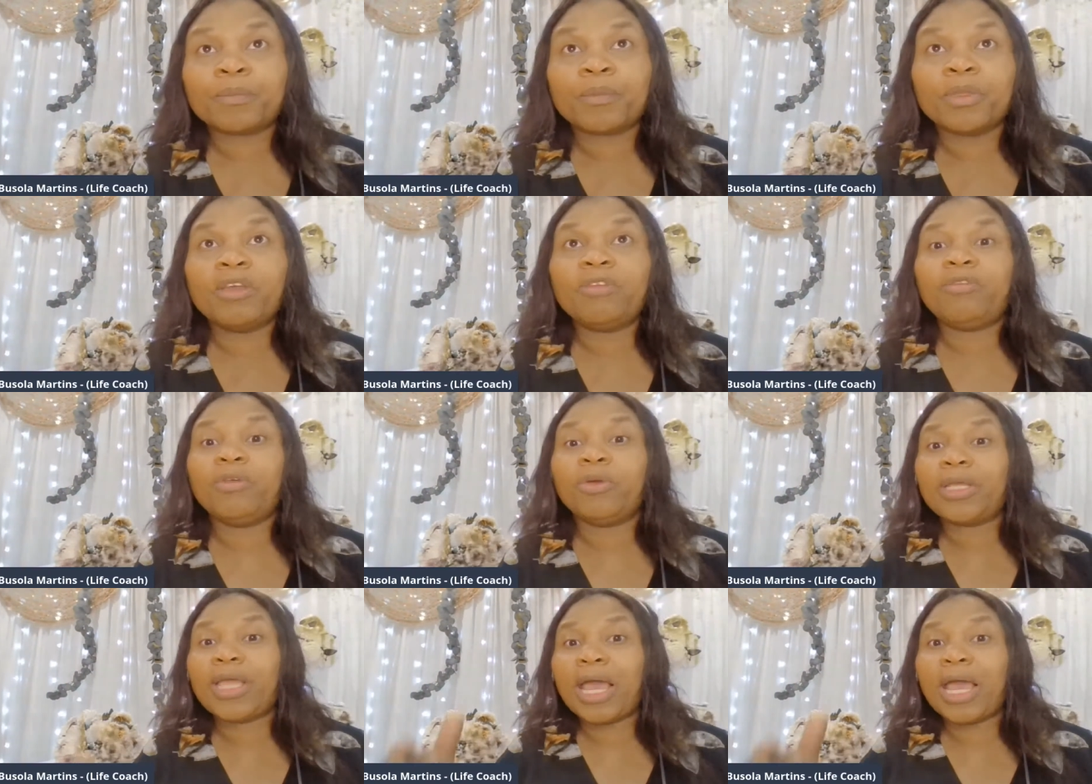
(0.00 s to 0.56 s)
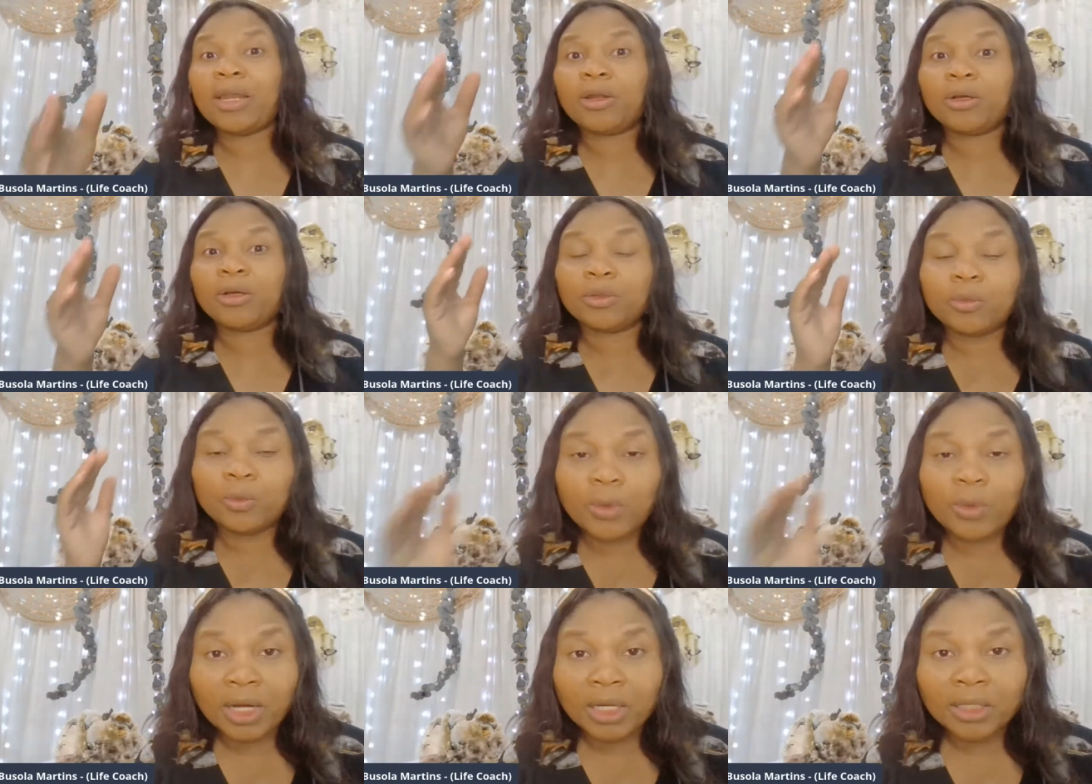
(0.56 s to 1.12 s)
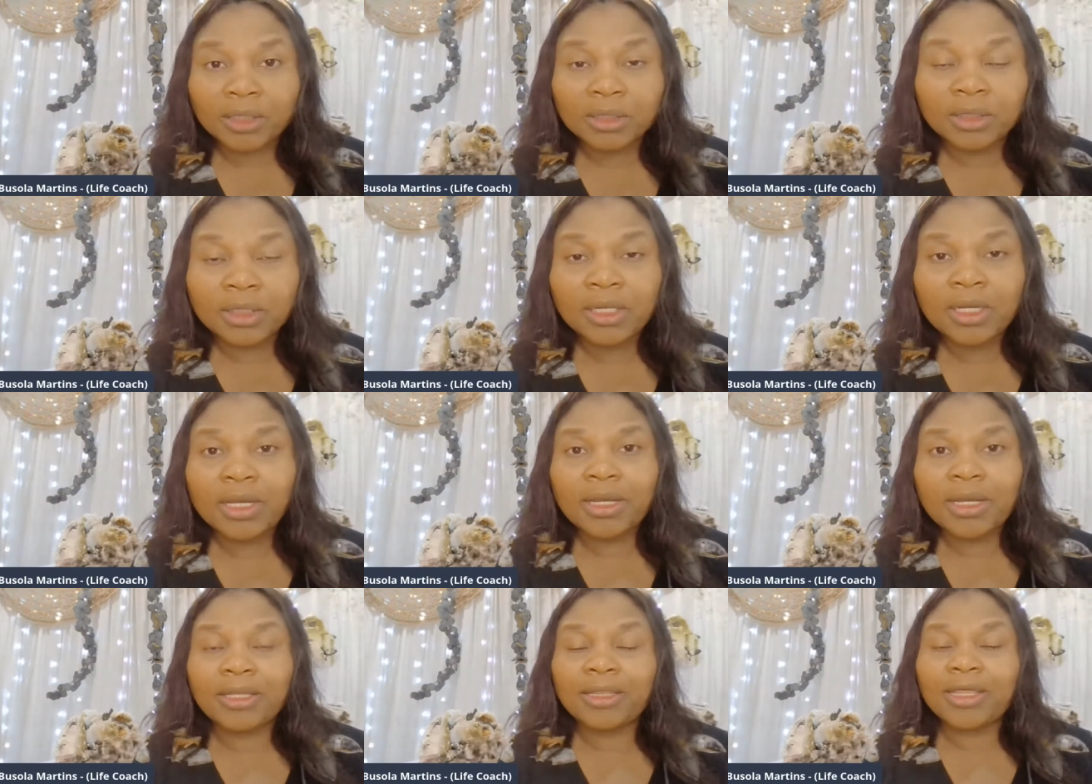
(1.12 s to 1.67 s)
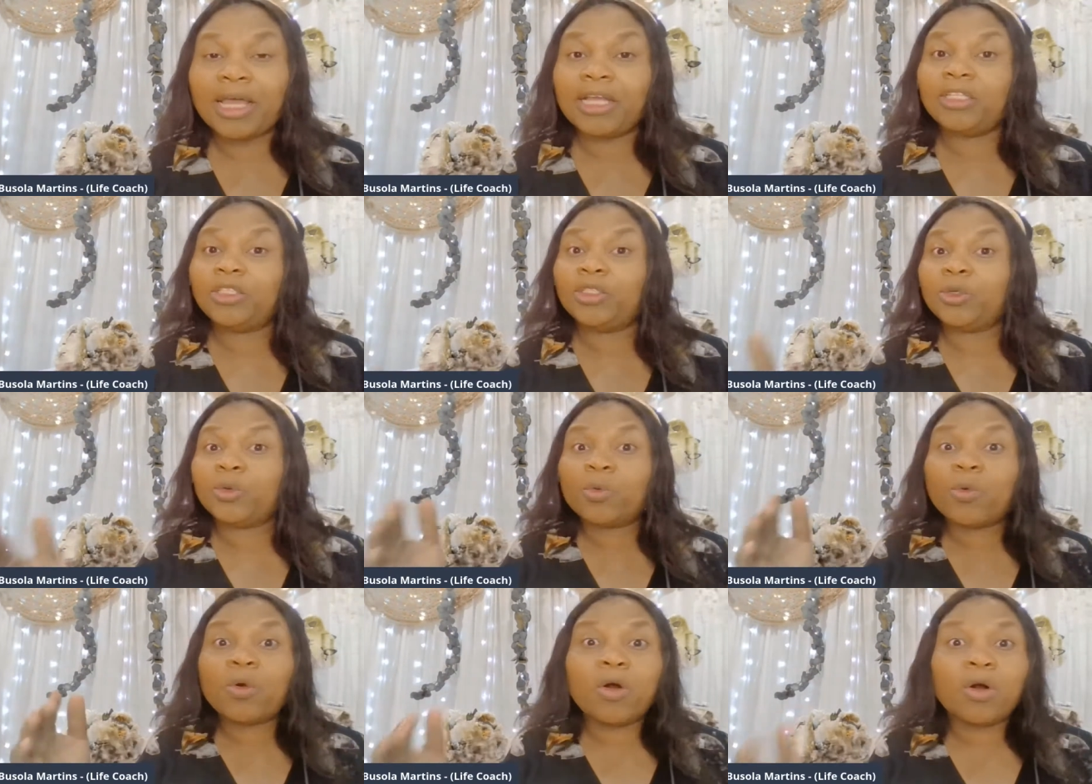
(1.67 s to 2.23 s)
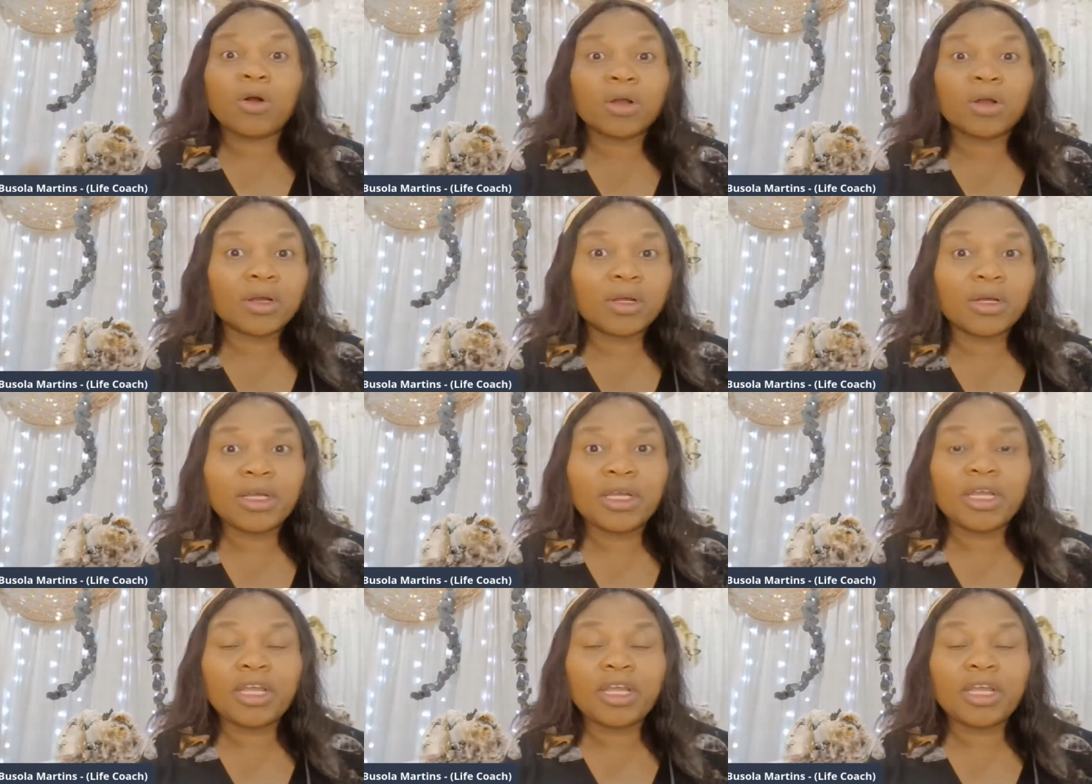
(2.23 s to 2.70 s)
If you cannot run, then you walk.